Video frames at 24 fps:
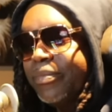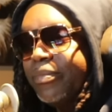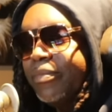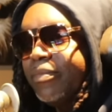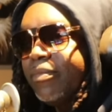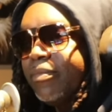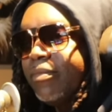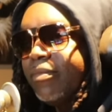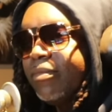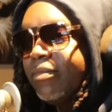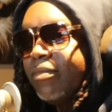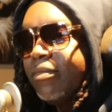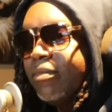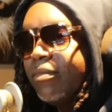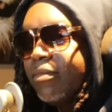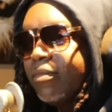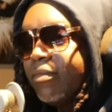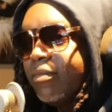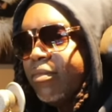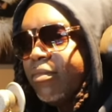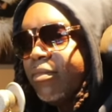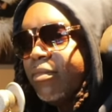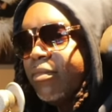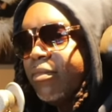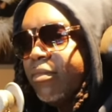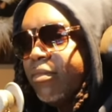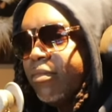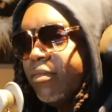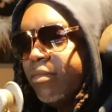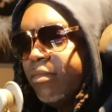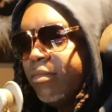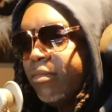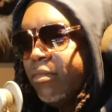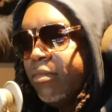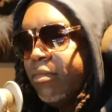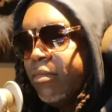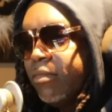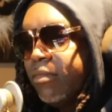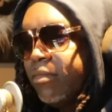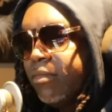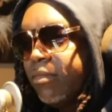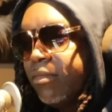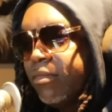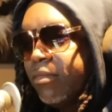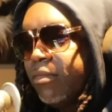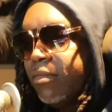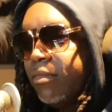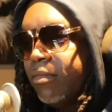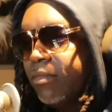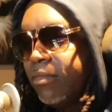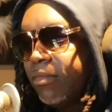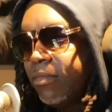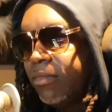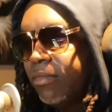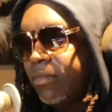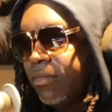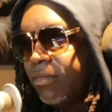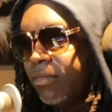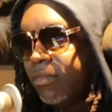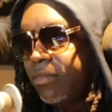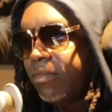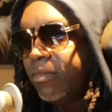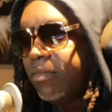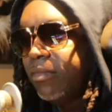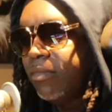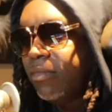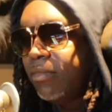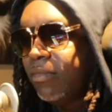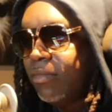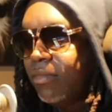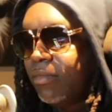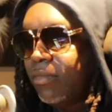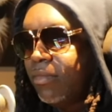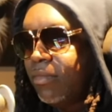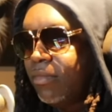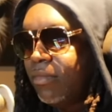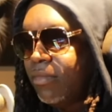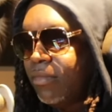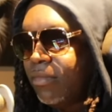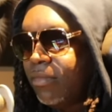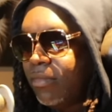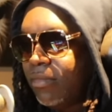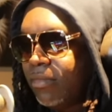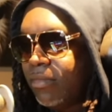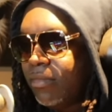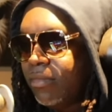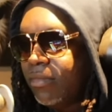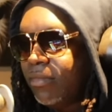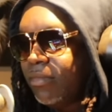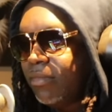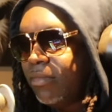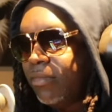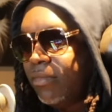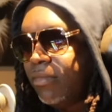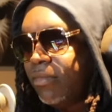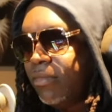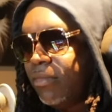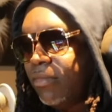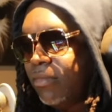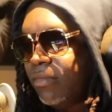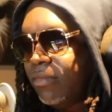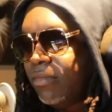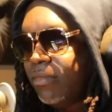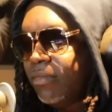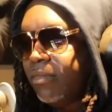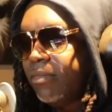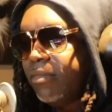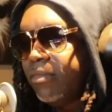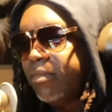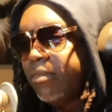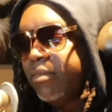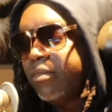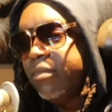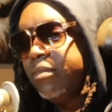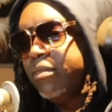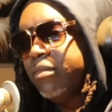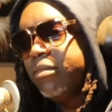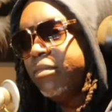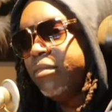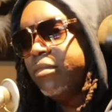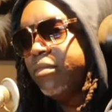(silent)